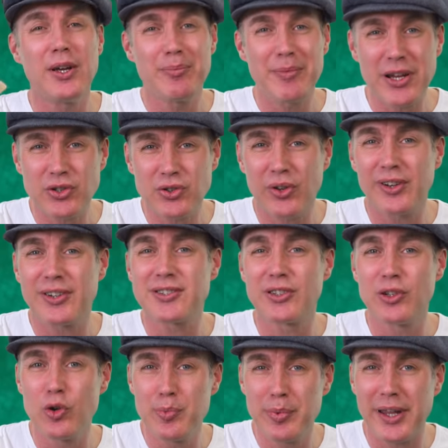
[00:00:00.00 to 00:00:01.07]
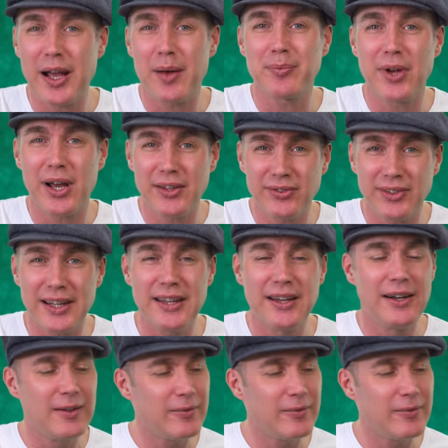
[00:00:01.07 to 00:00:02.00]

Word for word: Make sure that it's looping up nicely.